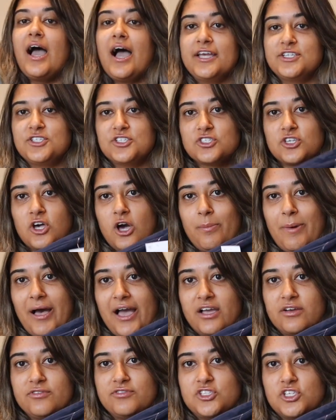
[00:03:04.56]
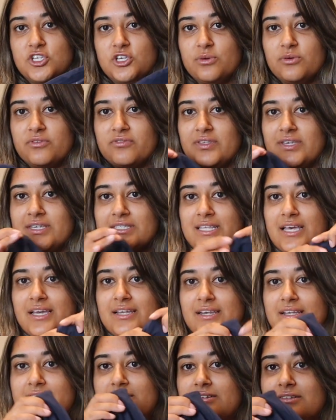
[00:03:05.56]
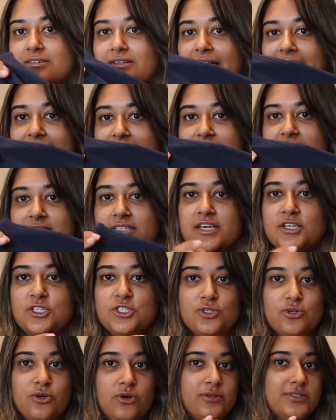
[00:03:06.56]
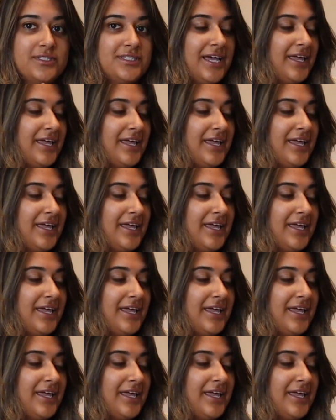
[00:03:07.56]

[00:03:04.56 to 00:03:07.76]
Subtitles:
I just got a pack of two of these like little exercise shorts.